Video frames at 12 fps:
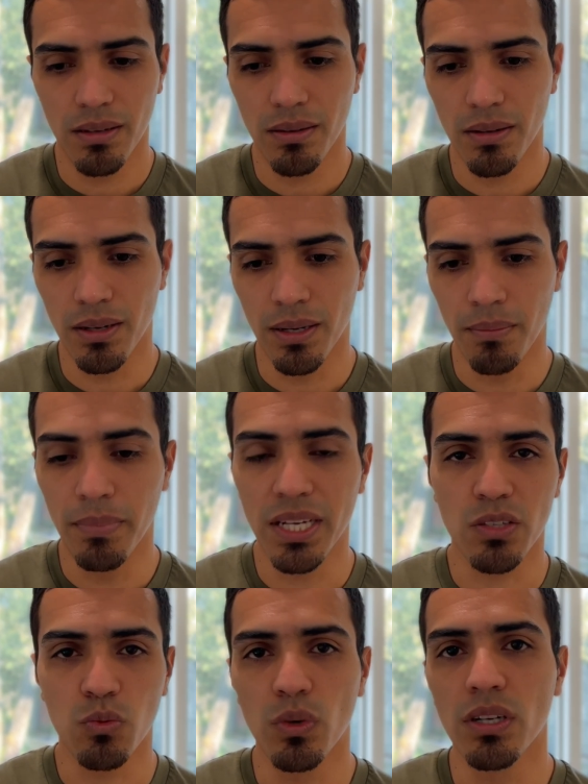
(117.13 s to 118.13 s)

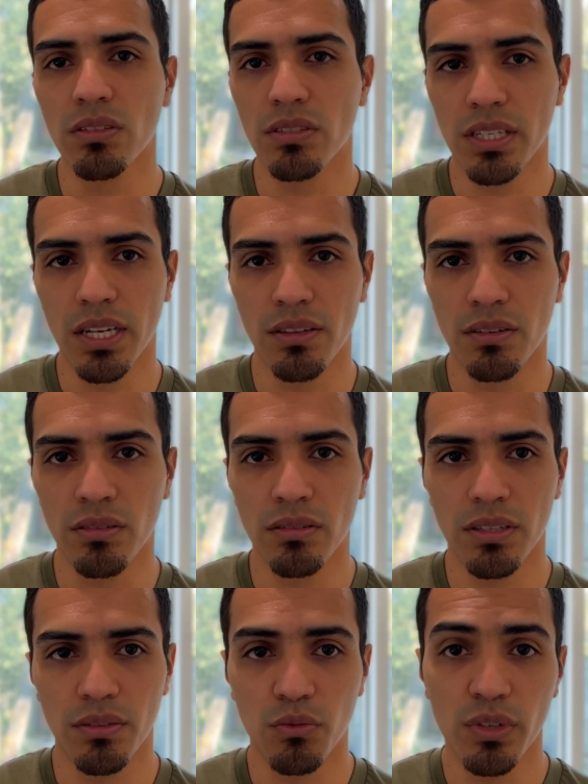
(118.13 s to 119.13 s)
mesh well together.
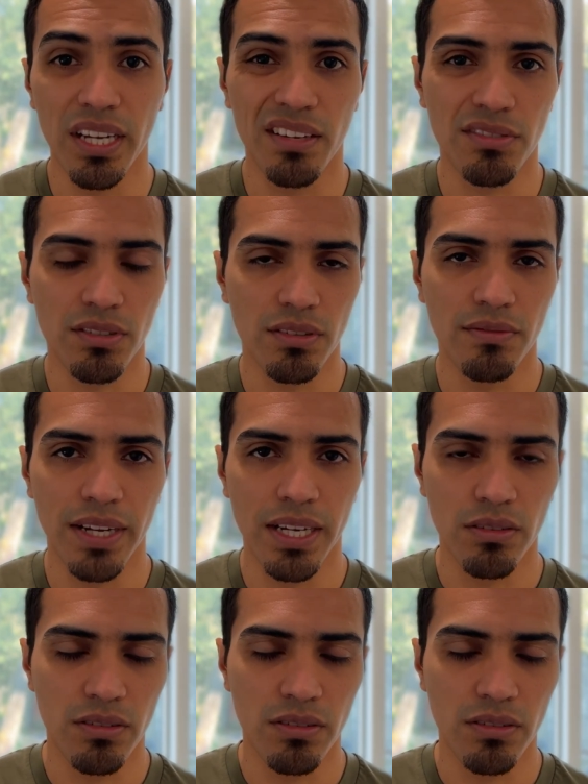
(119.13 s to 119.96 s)
If we have certain values